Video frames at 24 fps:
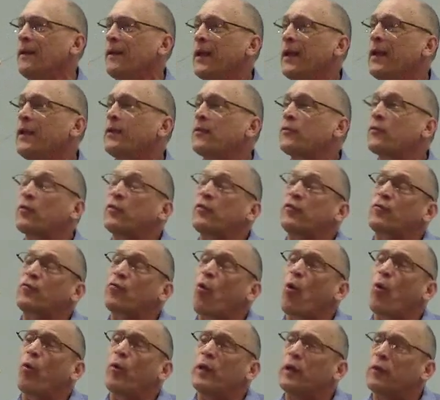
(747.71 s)
it is a
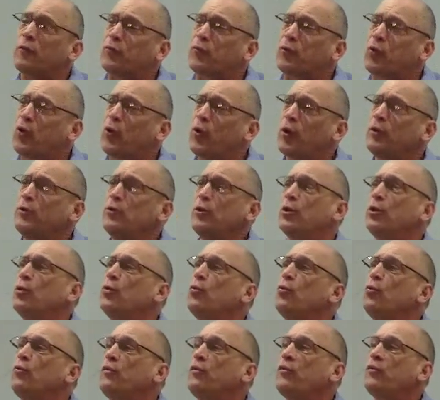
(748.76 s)
story of good
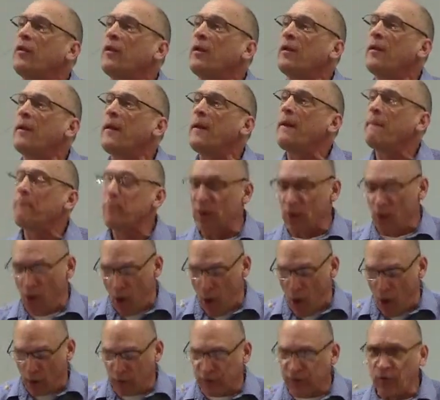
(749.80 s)
news, but
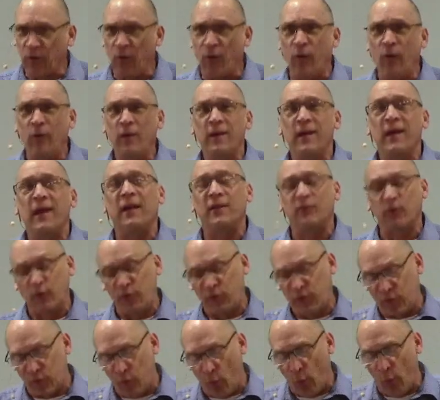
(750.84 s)
also it's a
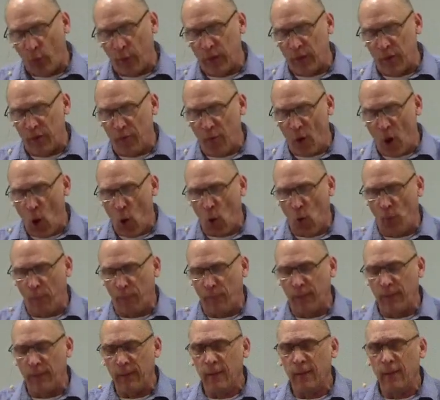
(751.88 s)
story of
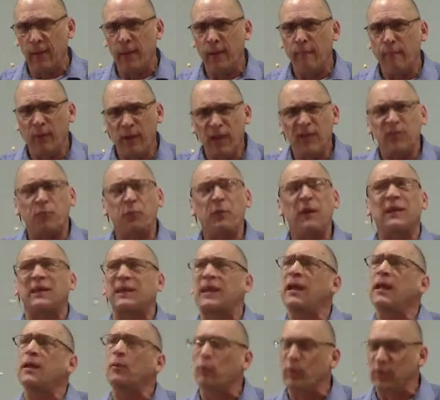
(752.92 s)
hope. But let's
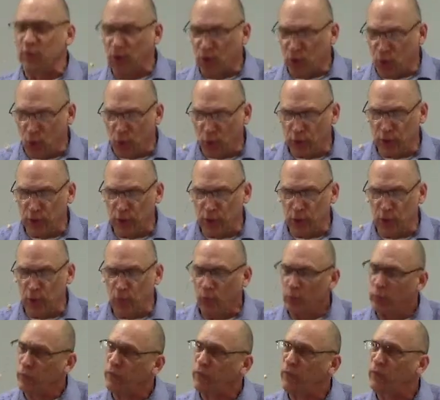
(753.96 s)
begin with the good
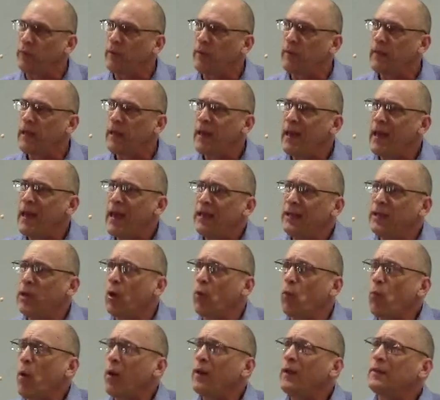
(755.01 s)
news. You
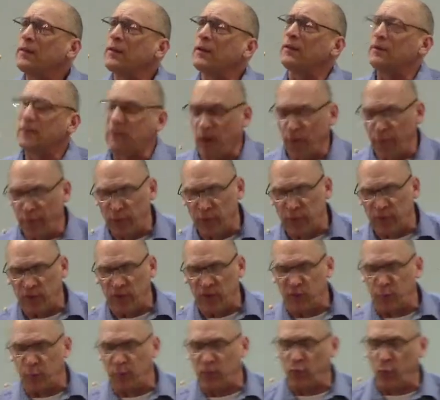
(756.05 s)
know, one of the
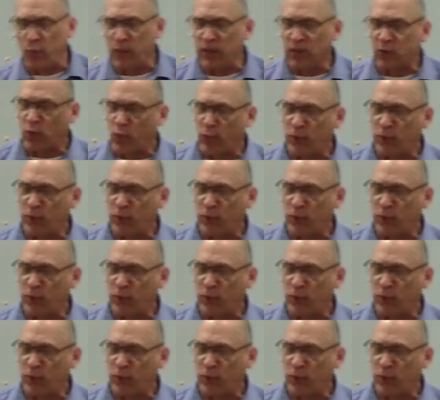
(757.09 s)
differences between